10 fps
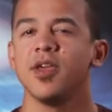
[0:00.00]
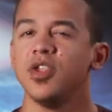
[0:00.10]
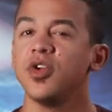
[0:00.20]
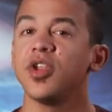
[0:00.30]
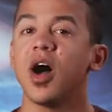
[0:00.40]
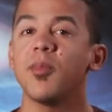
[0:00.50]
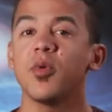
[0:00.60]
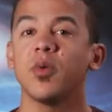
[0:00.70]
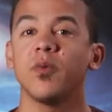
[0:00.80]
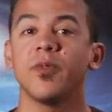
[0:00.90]
You can
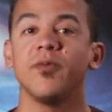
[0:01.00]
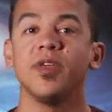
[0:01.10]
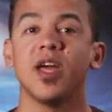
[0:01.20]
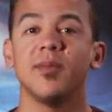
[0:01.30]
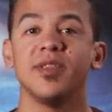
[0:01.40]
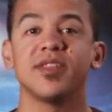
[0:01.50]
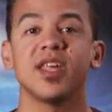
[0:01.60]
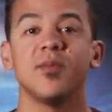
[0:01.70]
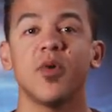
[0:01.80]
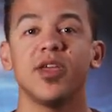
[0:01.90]
operate with the VM in the
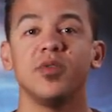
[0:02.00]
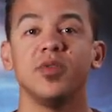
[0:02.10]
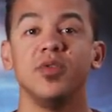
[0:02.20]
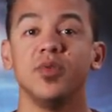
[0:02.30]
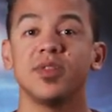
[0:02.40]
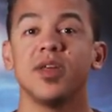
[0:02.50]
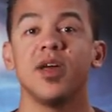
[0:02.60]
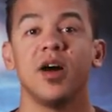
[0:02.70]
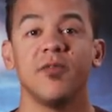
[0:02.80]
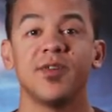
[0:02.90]
same way you'd use
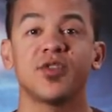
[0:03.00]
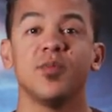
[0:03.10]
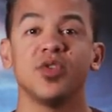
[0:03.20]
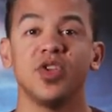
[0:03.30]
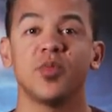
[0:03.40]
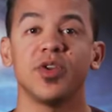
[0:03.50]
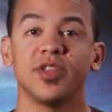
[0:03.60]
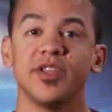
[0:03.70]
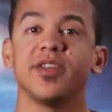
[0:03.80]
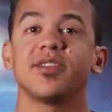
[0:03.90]
a physical machine running
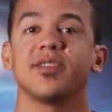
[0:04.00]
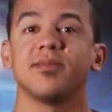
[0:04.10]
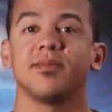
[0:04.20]
Linux.